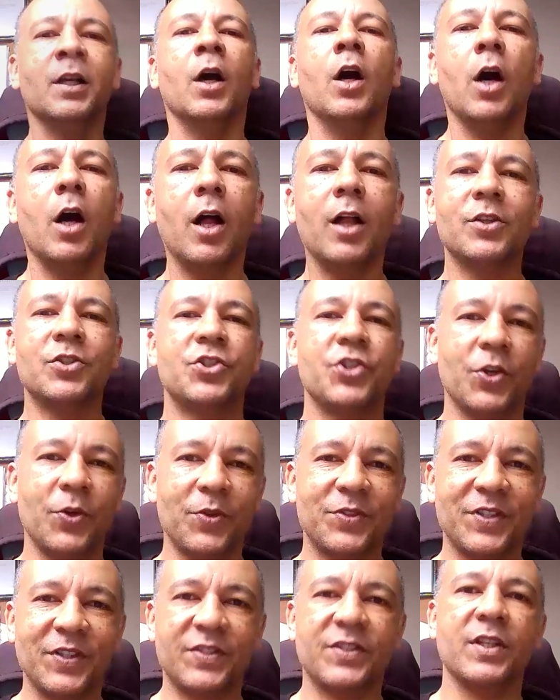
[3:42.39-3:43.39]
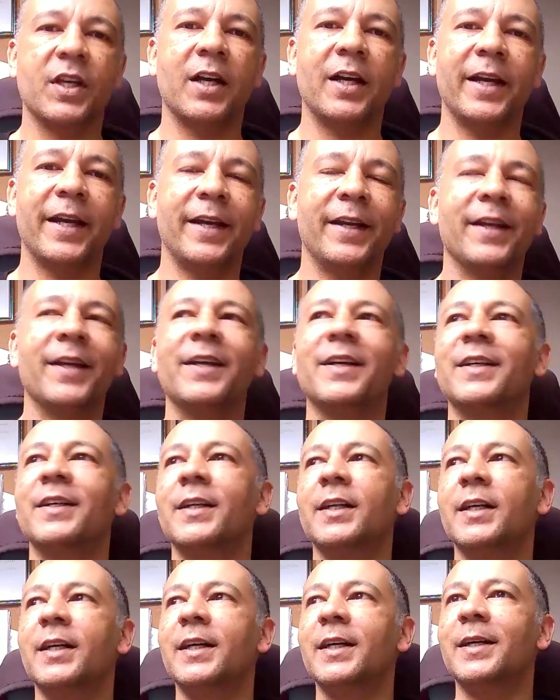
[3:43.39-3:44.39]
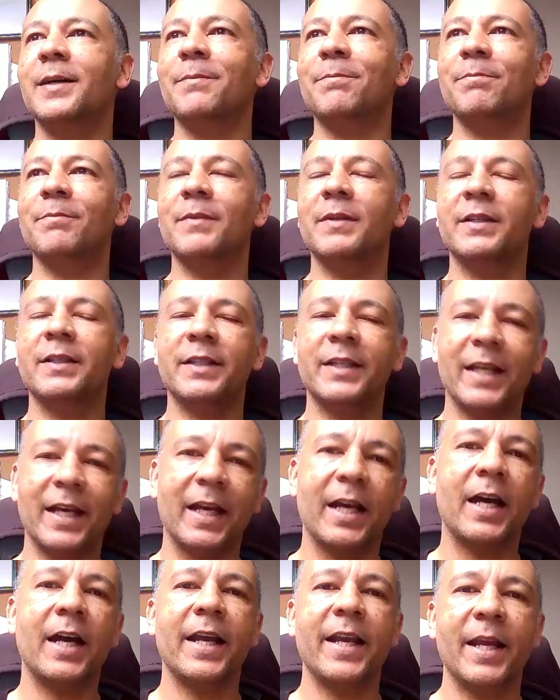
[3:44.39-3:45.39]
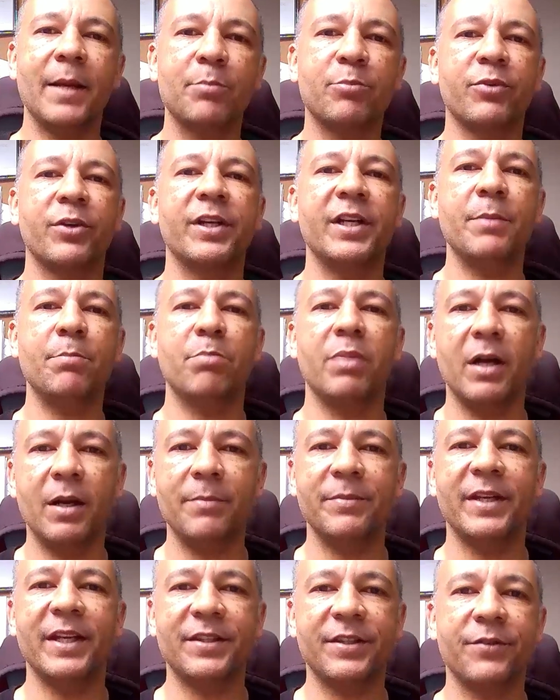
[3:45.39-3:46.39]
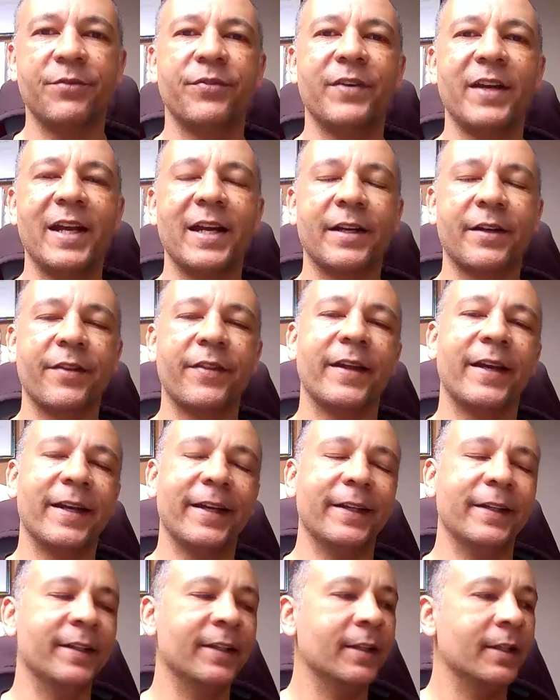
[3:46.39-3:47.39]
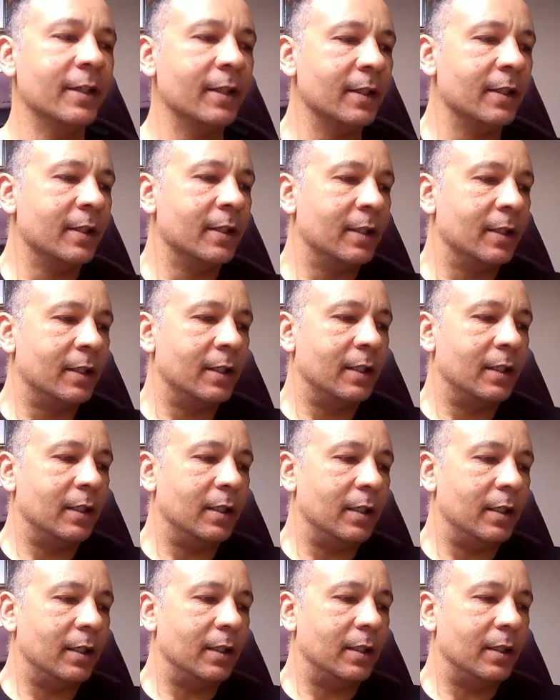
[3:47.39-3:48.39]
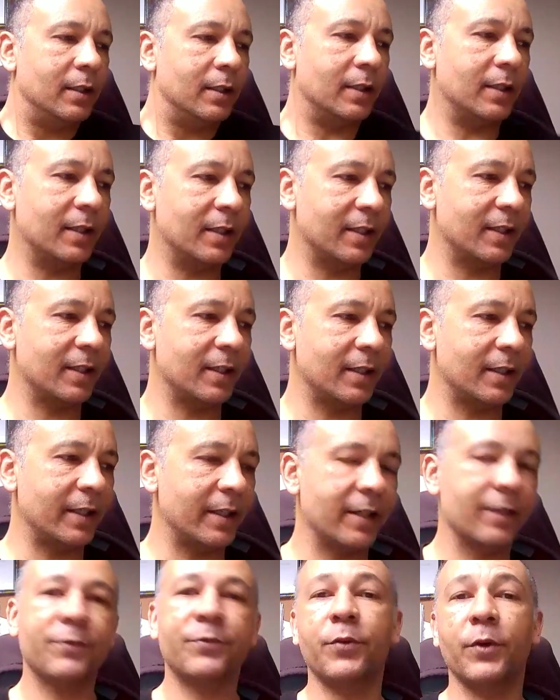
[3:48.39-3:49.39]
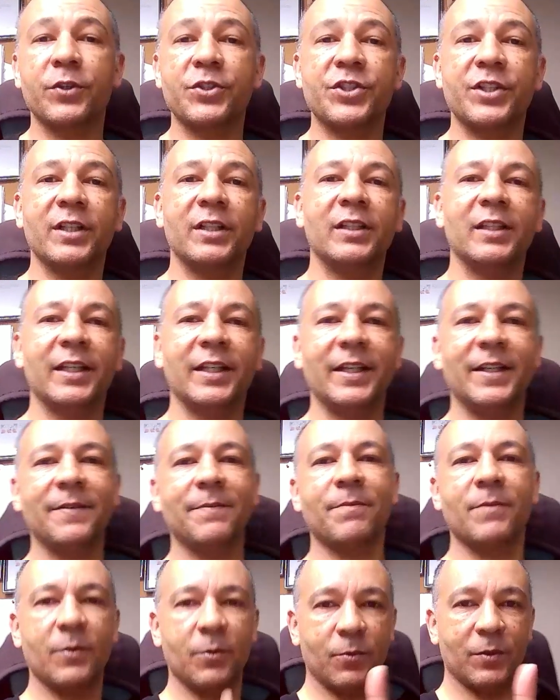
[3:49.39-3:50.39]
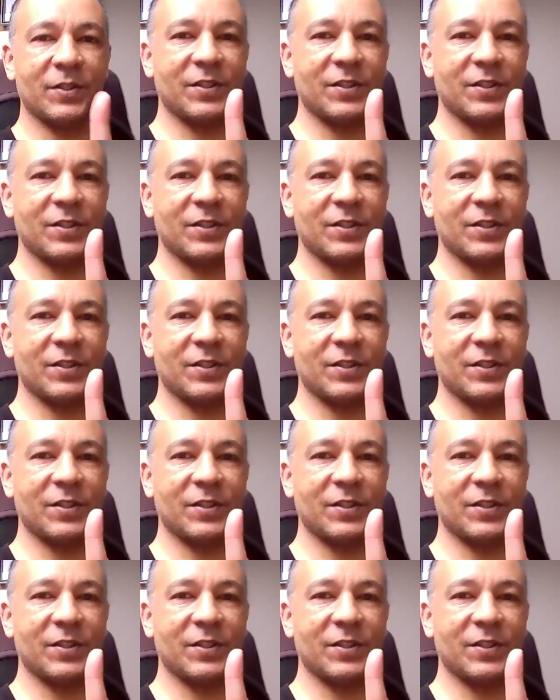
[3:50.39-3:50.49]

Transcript: All jokes aside, yeah, I am pretty bummed at the fact that I unfortunately, one